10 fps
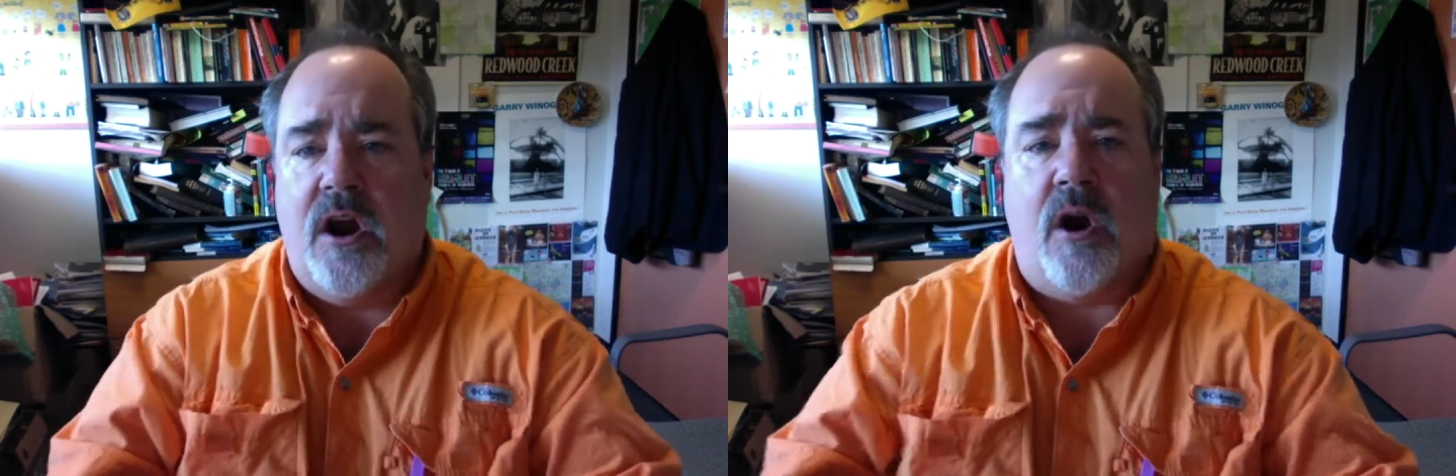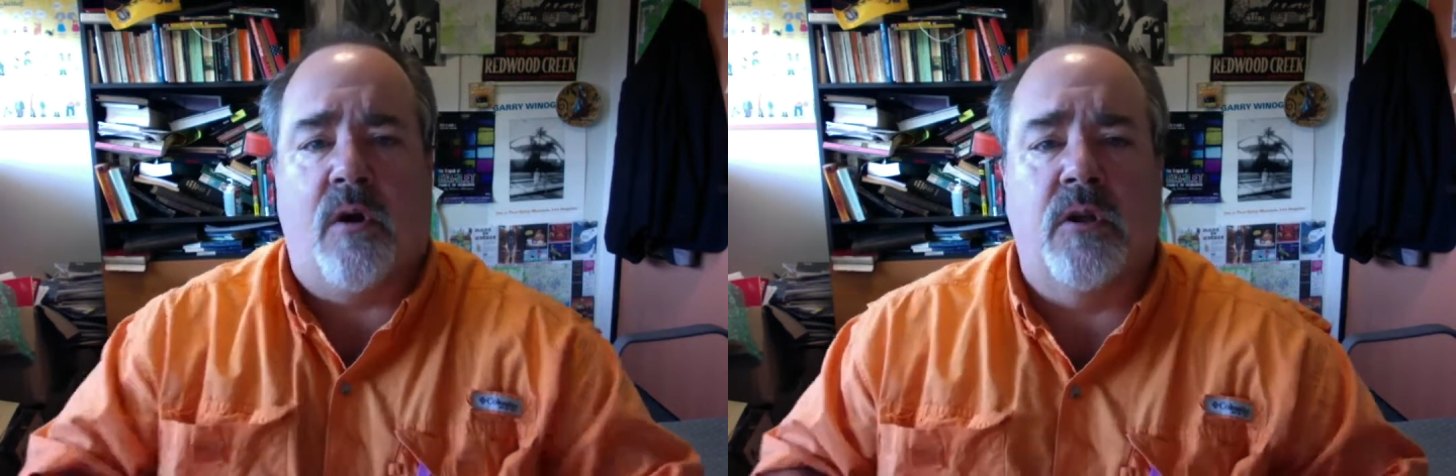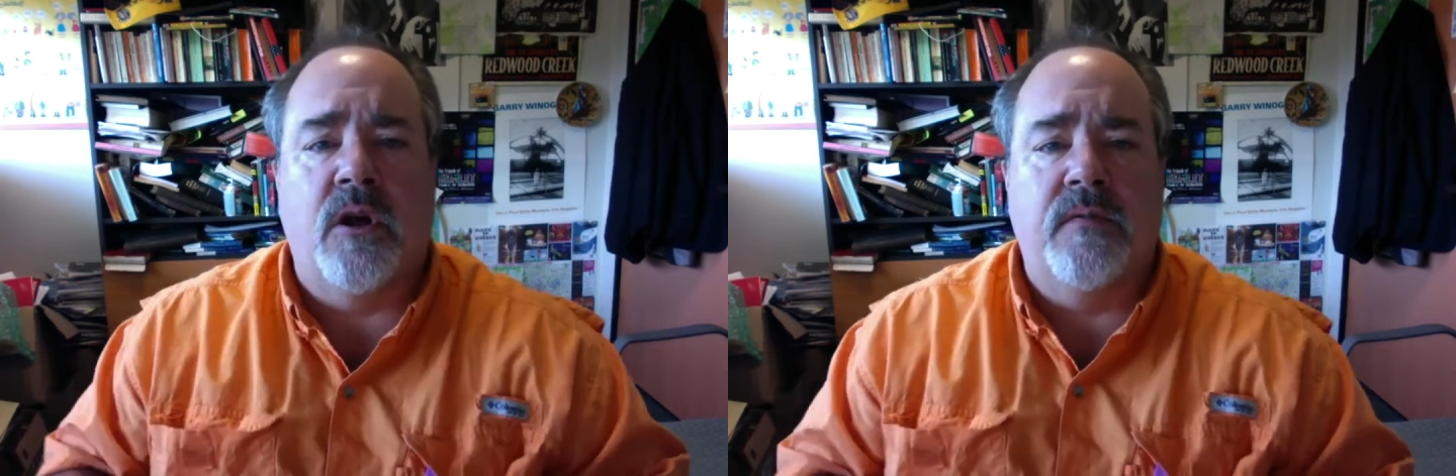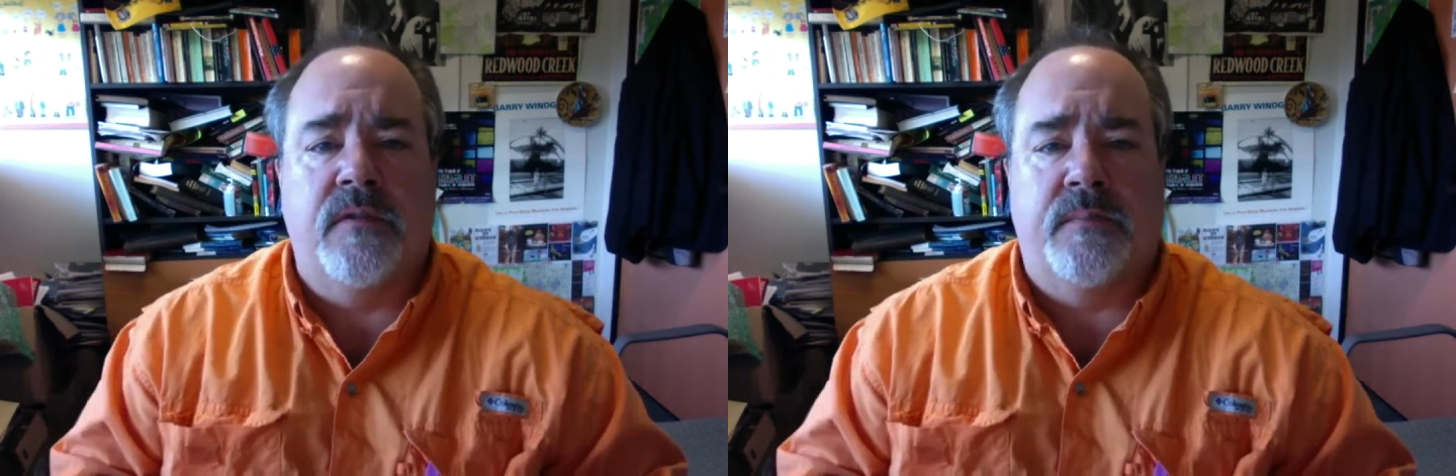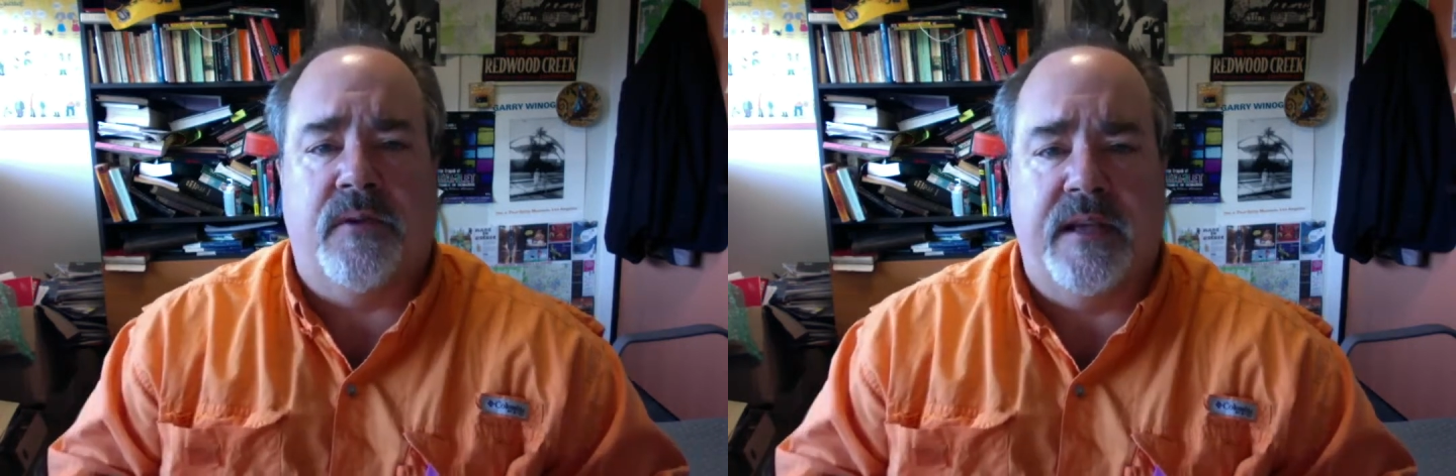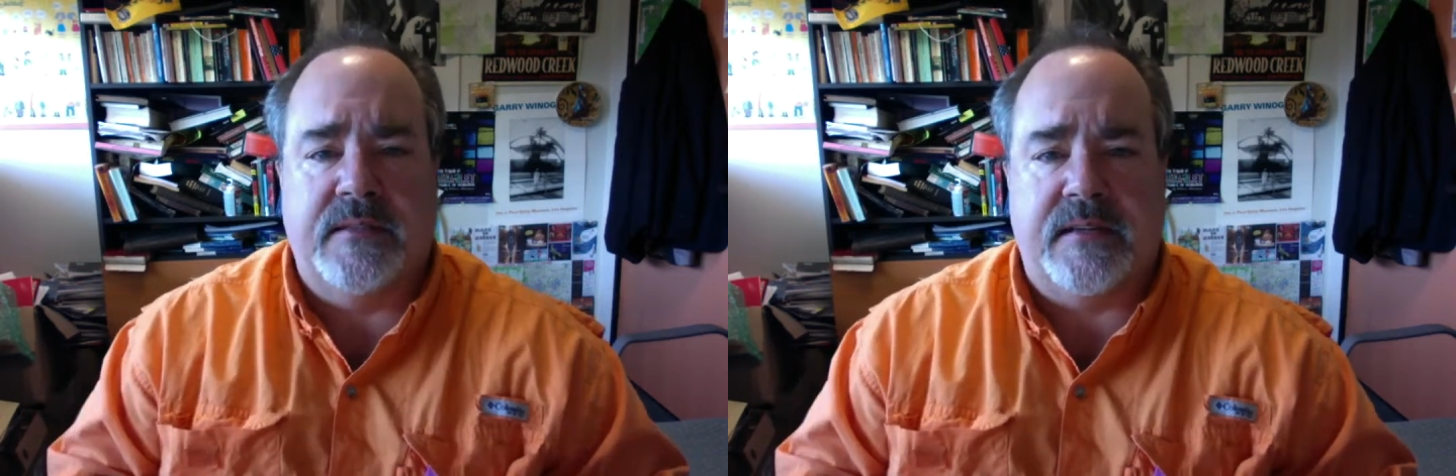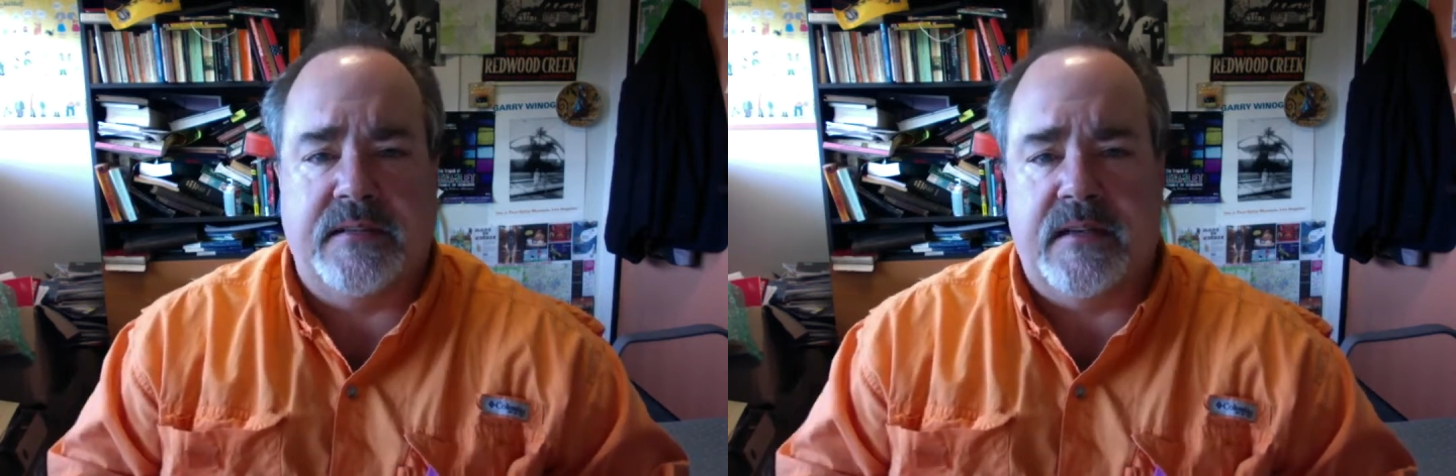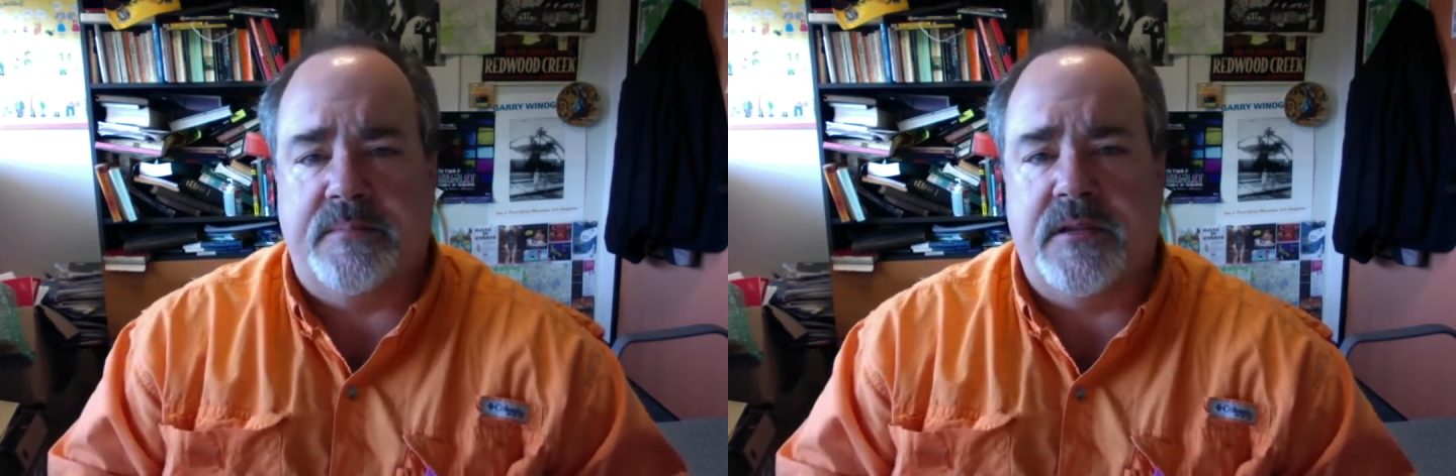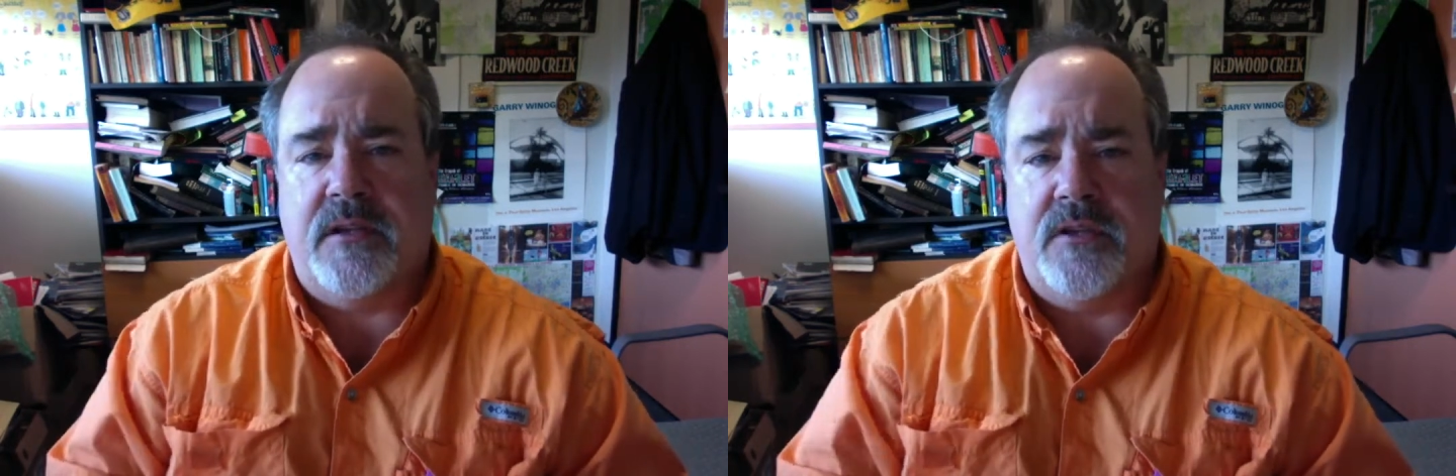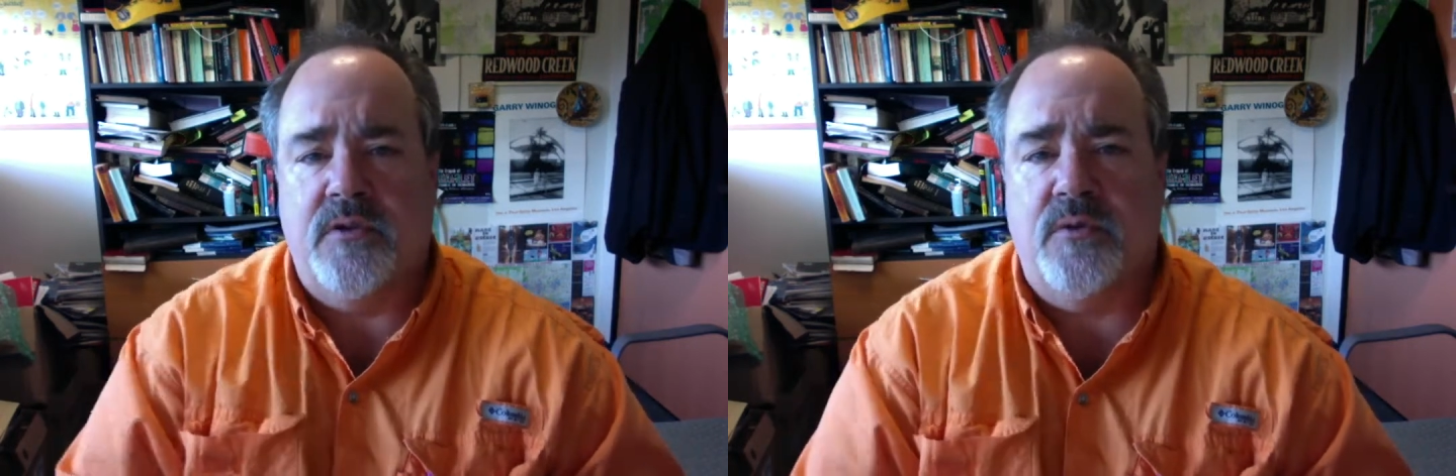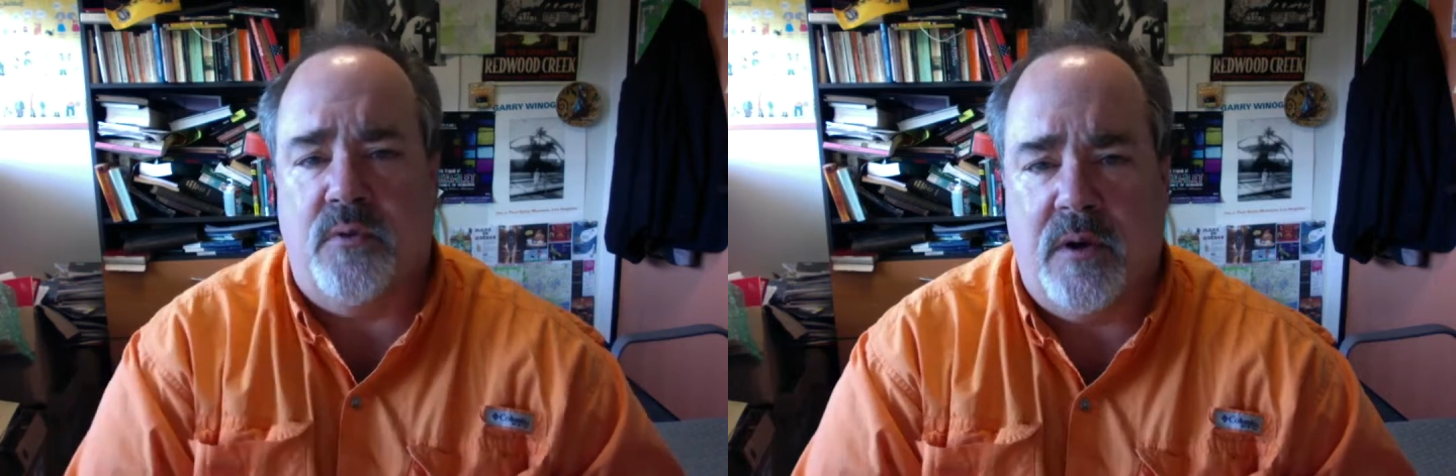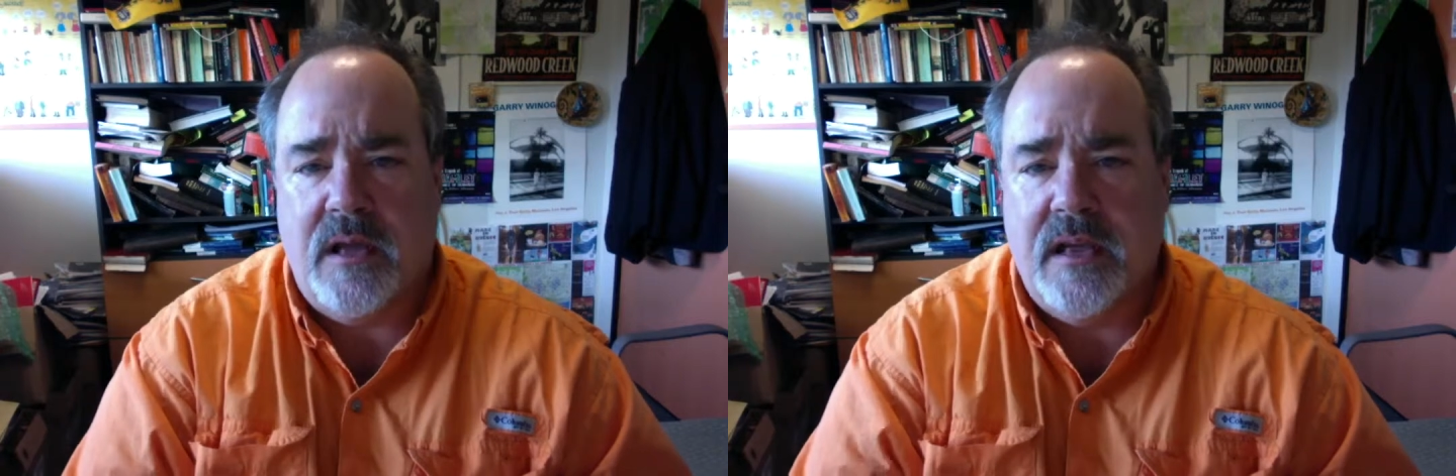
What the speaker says: are all over the place, and it's up to you